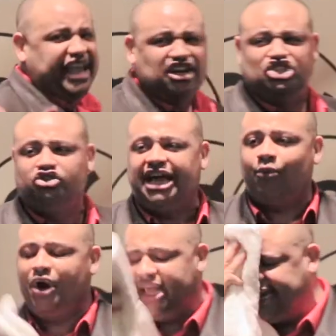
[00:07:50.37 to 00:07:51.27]
issues that
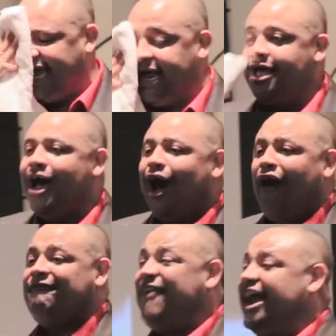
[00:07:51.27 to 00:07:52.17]
really can
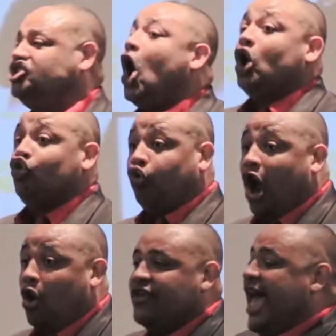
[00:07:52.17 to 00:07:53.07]
affect our
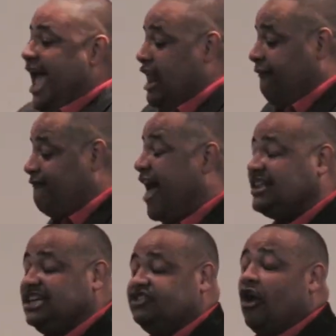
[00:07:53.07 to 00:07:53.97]
growth and
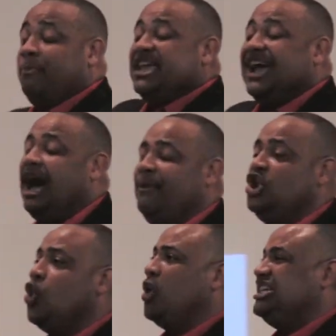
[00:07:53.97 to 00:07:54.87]
affect us from becoming
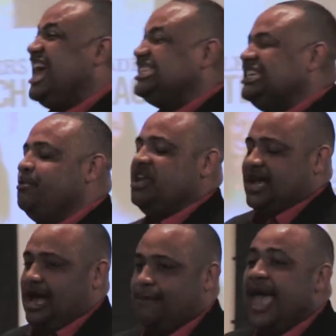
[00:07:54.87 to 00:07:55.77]
who we're destined to
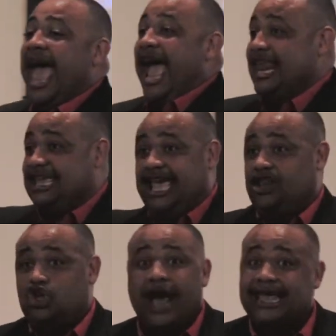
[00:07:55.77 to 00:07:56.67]
become. And
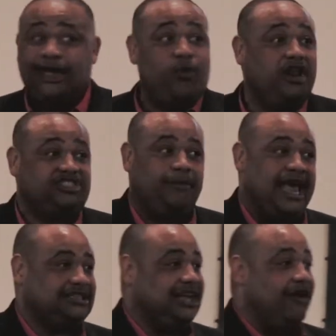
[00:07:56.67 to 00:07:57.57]
again, you got to get rid of some of
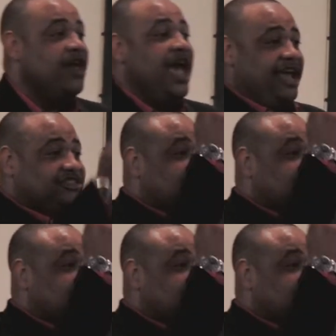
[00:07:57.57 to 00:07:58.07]
that stuff. If